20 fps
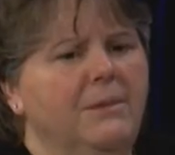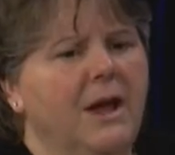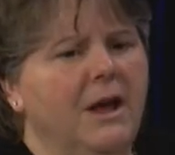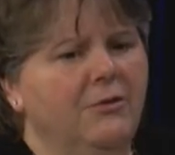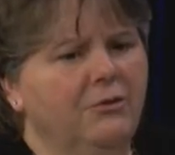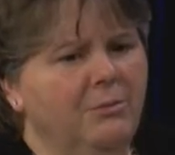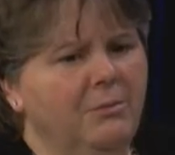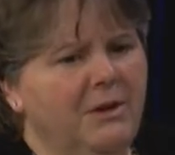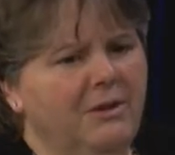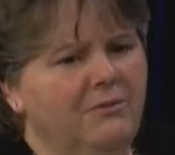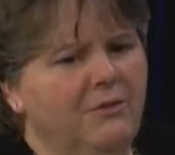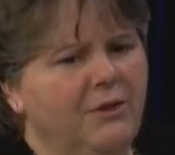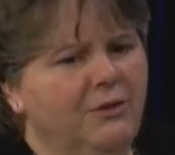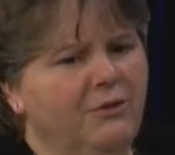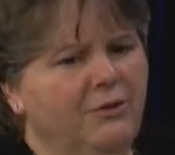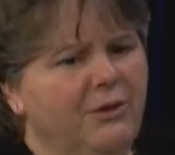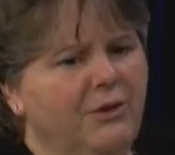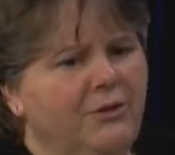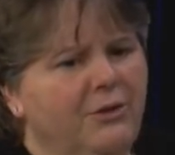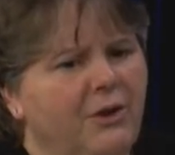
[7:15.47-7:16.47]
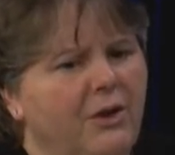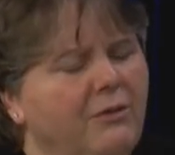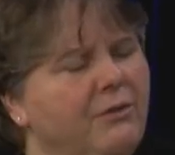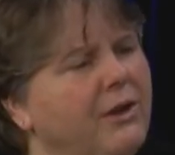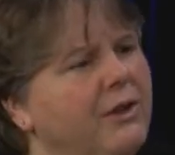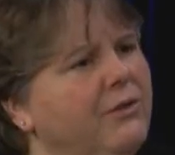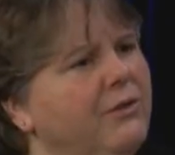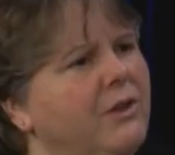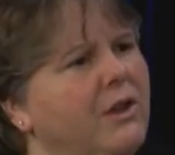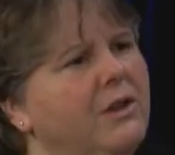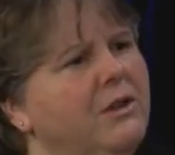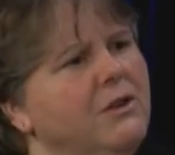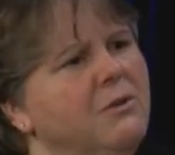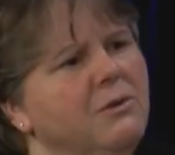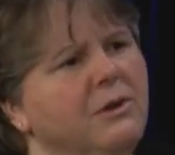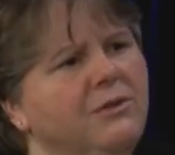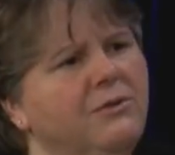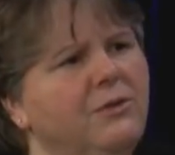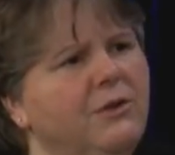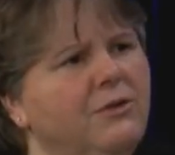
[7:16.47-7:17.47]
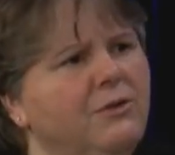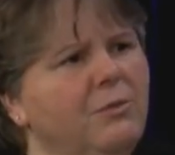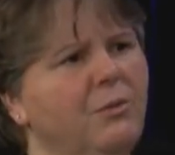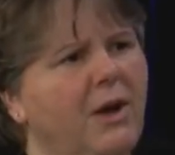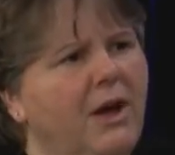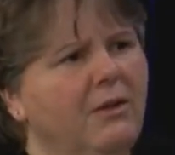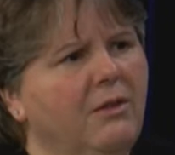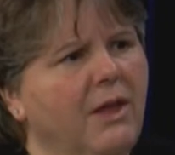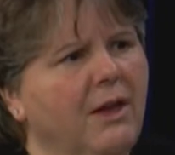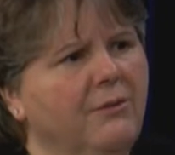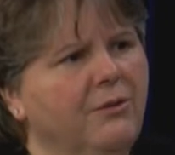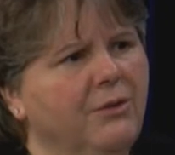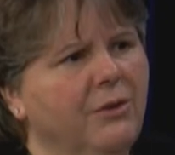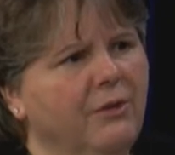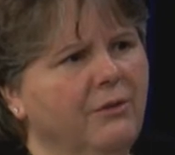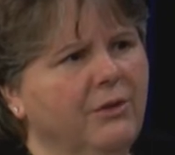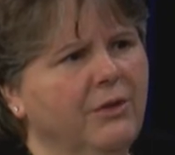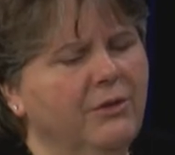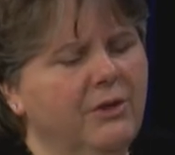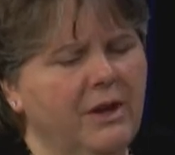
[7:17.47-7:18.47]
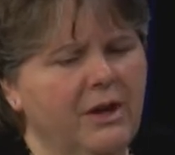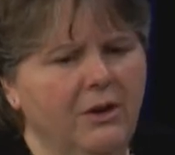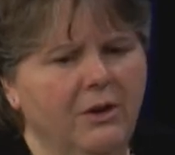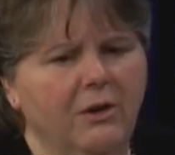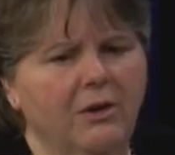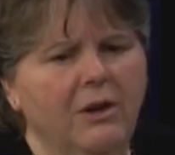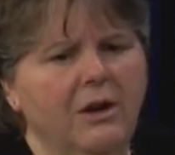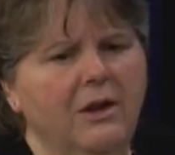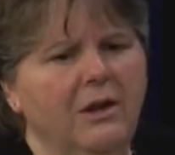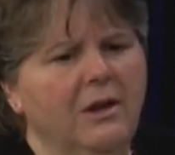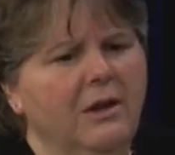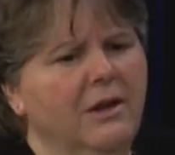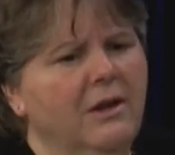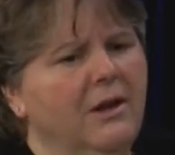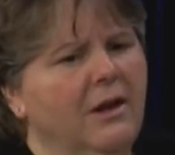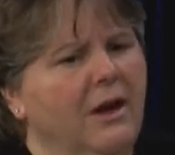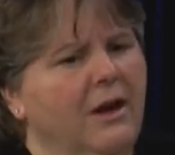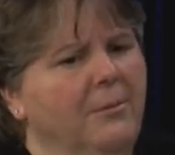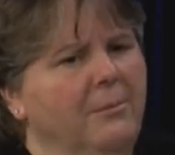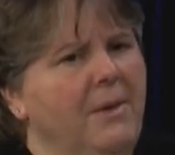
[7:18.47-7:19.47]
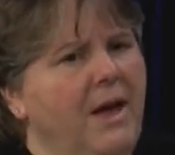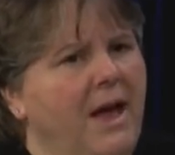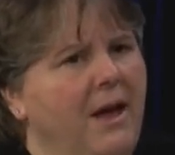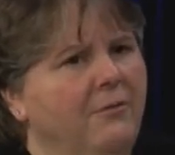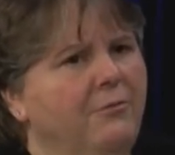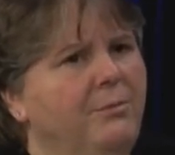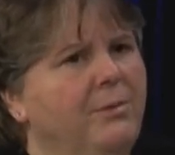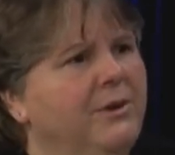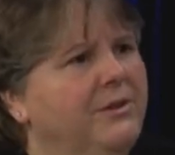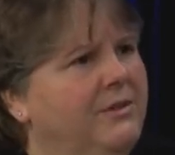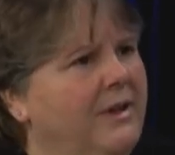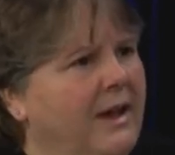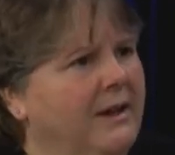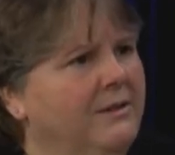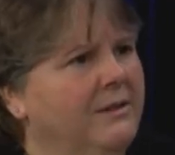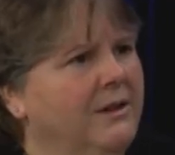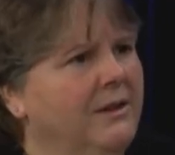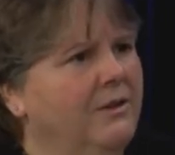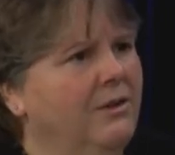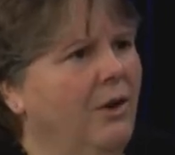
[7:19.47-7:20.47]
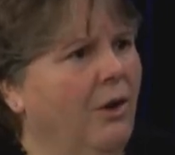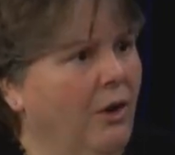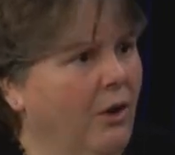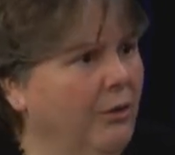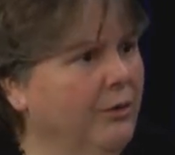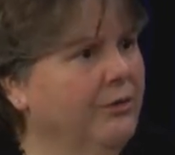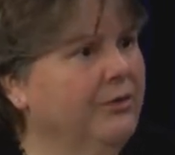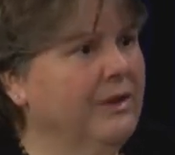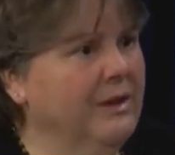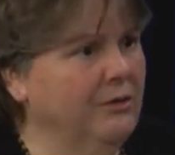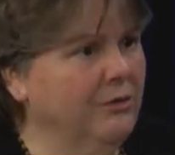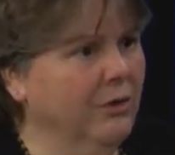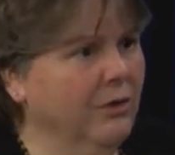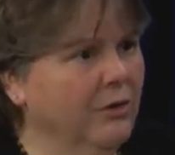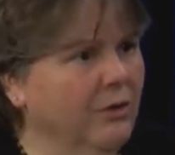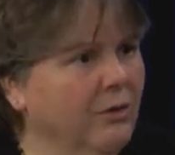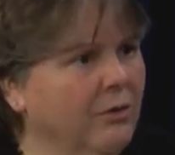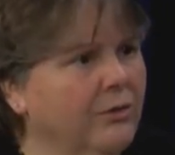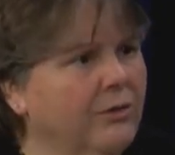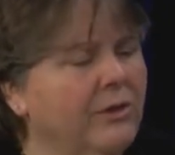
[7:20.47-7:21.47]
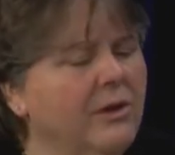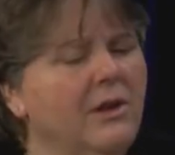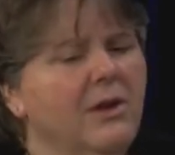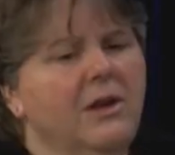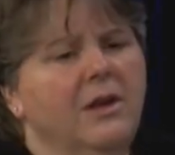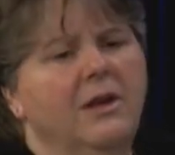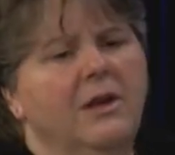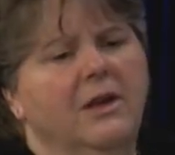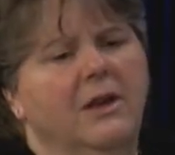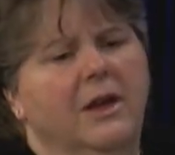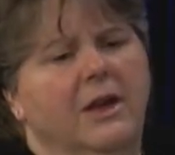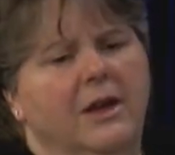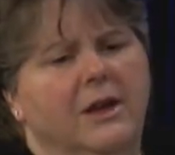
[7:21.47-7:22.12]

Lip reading: National Marine Fisheries Service and U.S. Fish and Wildlife Service here have protected all sea turtles. Mm-hmm.